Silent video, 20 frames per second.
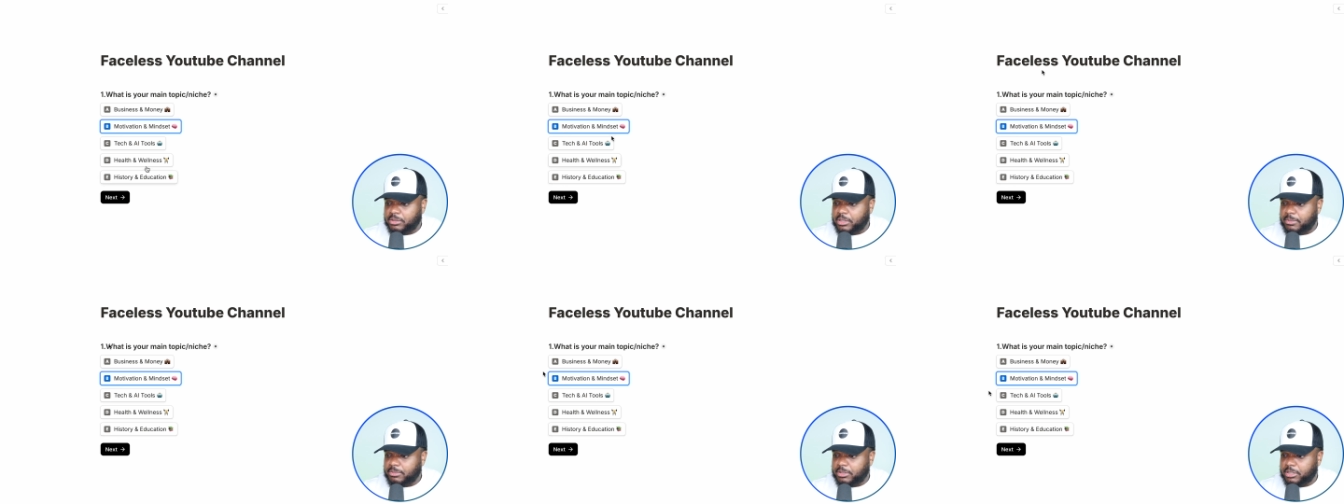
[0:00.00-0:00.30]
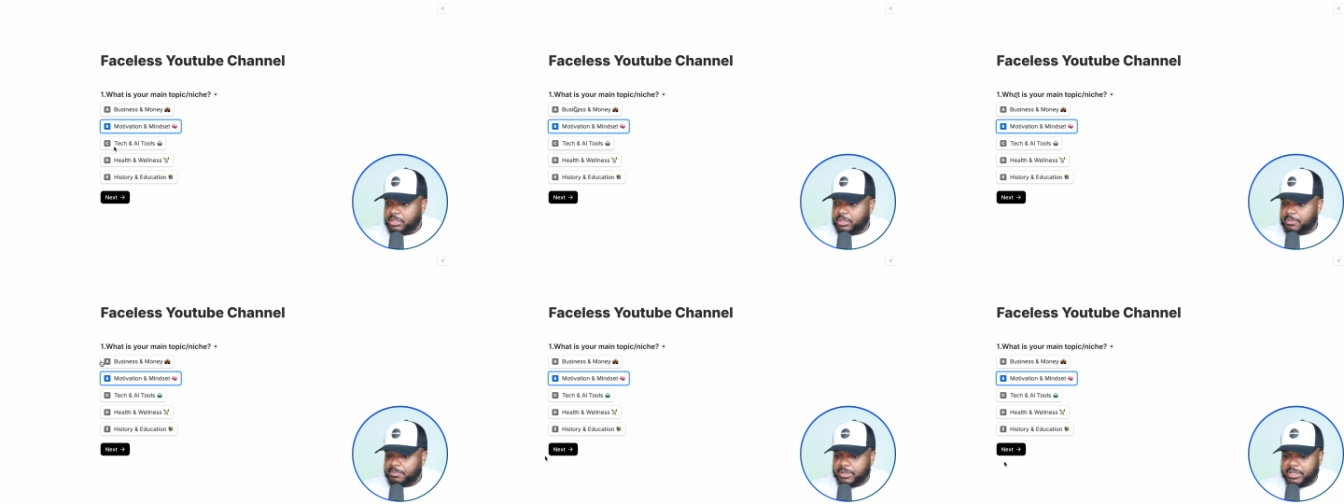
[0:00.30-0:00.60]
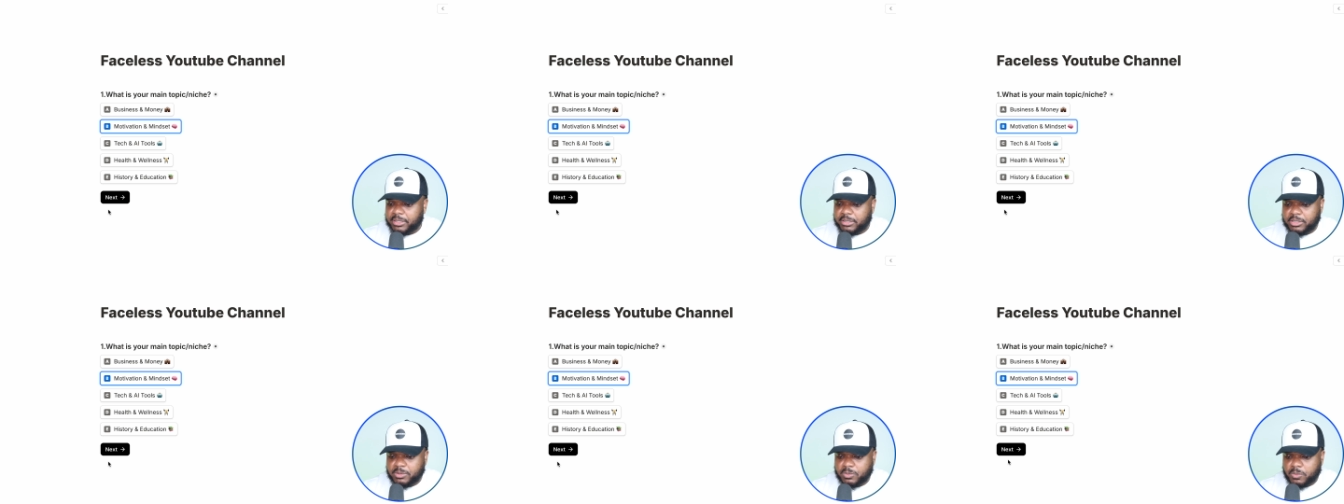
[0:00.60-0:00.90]
So I'm just going to
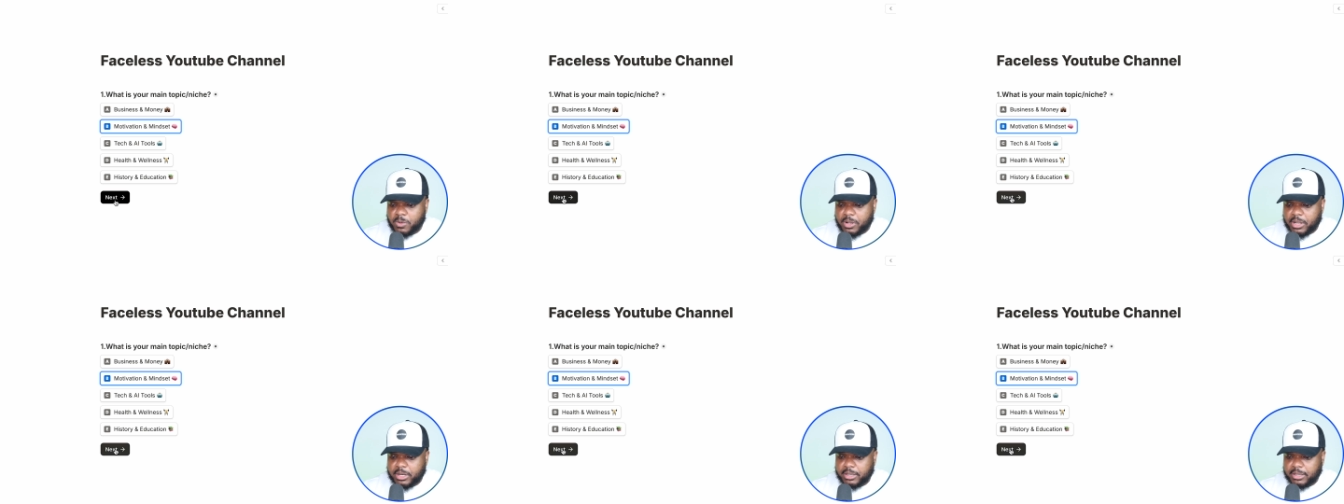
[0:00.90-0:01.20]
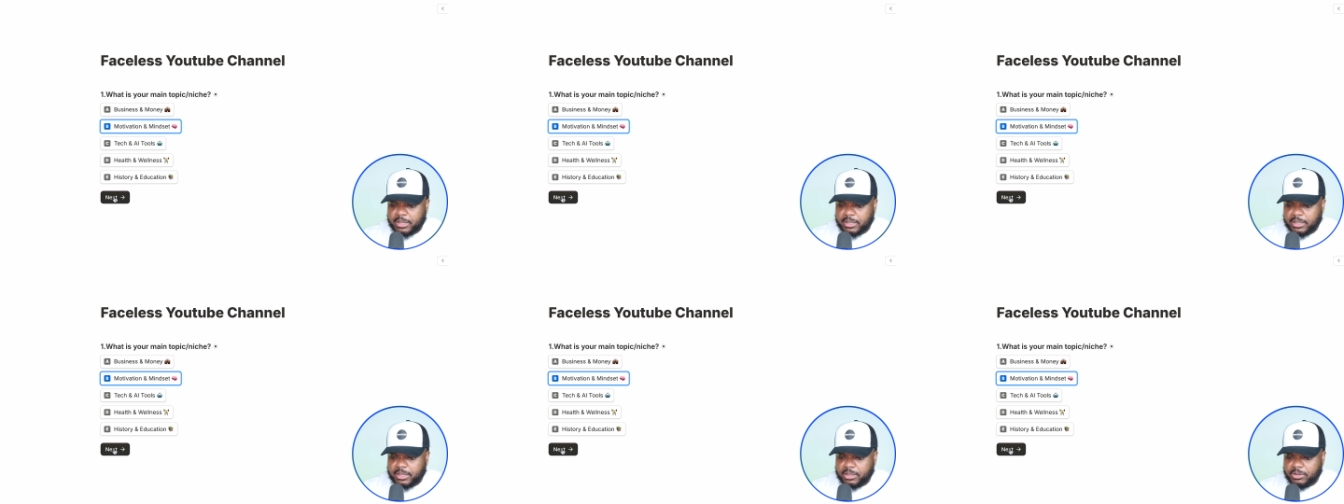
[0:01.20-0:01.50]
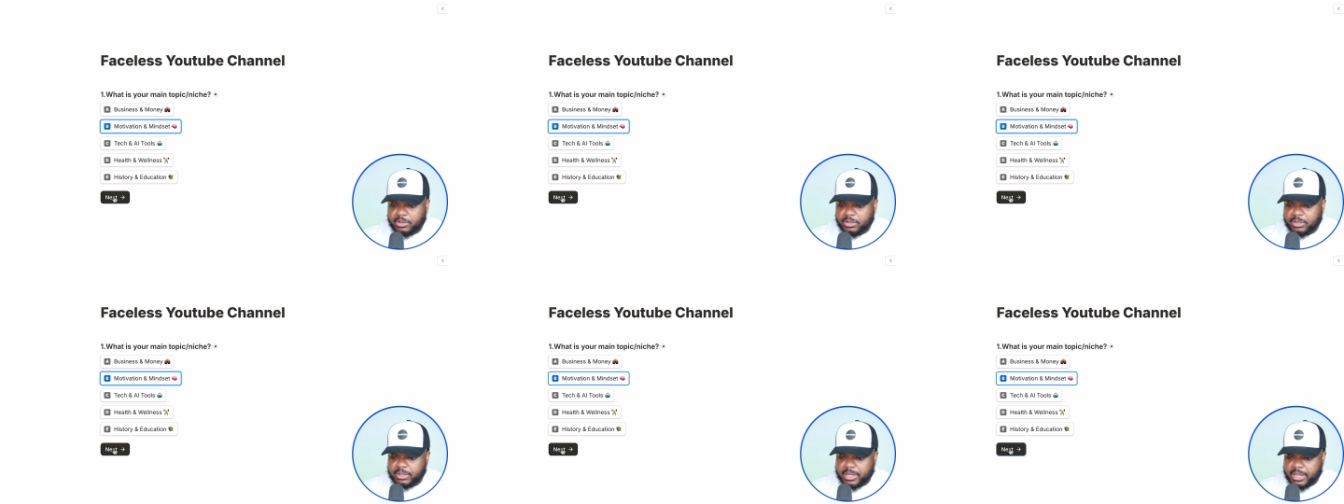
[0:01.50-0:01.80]
pick this one and then
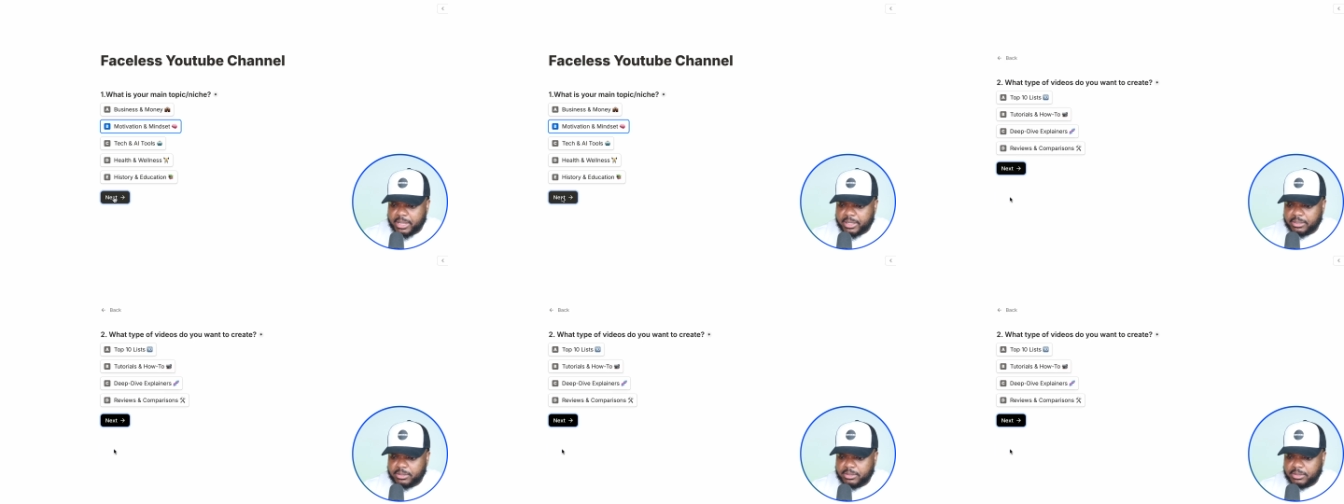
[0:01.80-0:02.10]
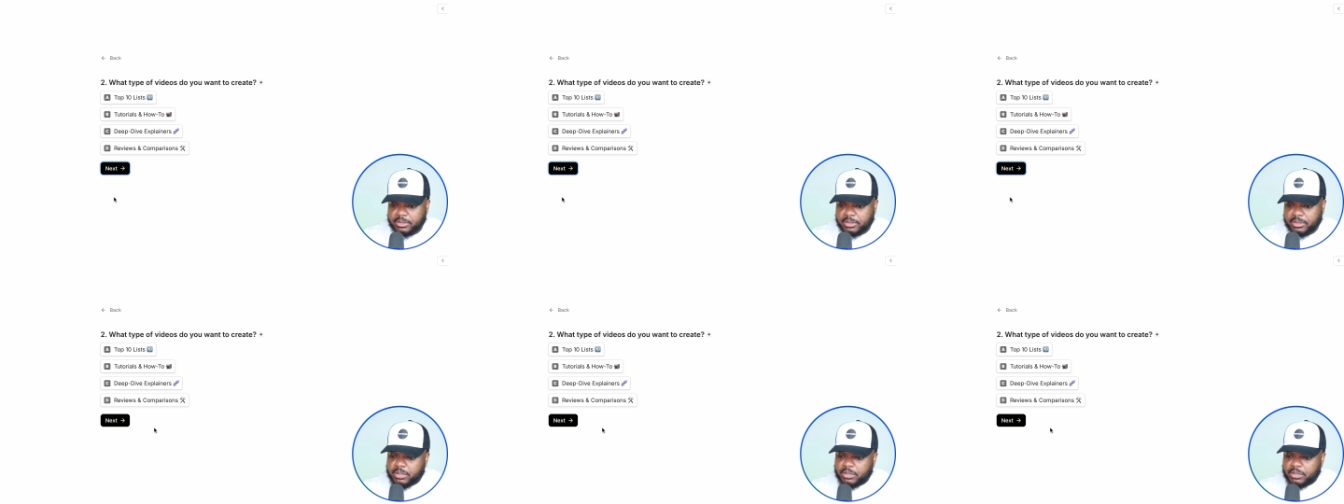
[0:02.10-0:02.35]
click on next.